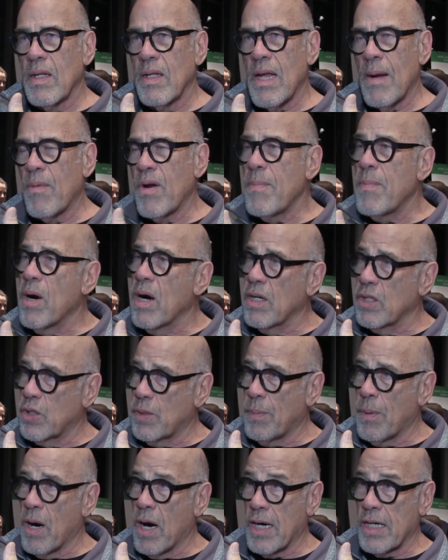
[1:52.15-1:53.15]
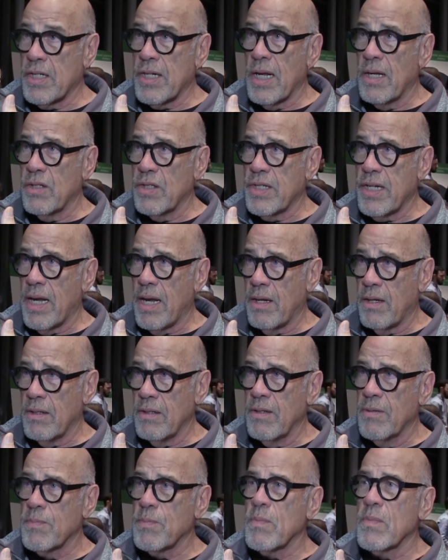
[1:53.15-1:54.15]
Emery Barnes Park
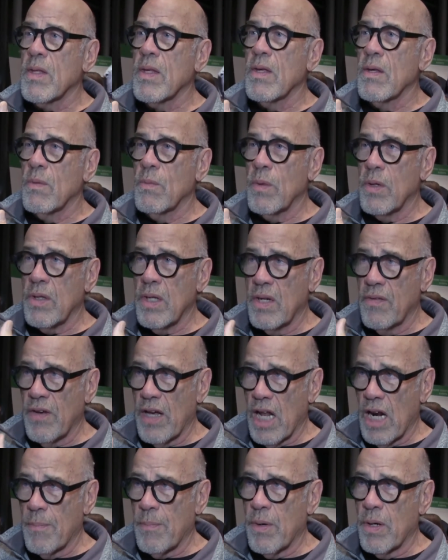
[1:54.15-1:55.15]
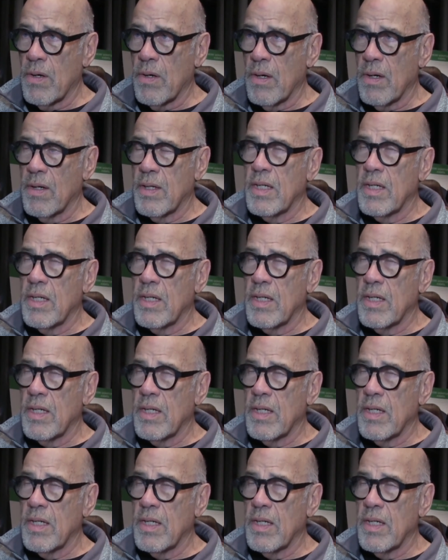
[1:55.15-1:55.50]
downtown with a developer